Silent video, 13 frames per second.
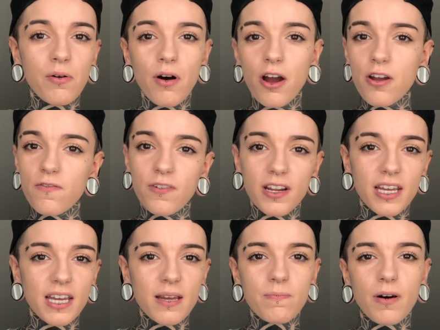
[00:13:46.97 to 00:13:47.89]

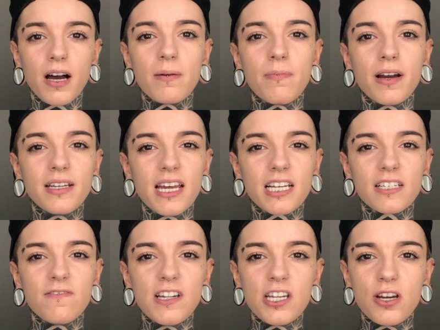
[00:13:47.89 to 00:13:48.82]
Hopefully by my next
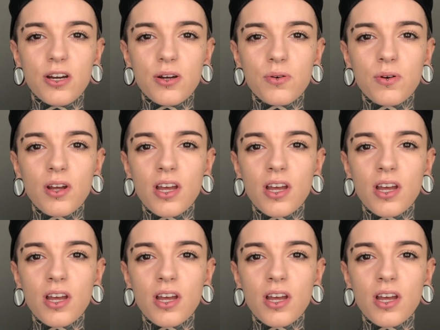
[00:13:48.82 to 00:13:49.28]
video,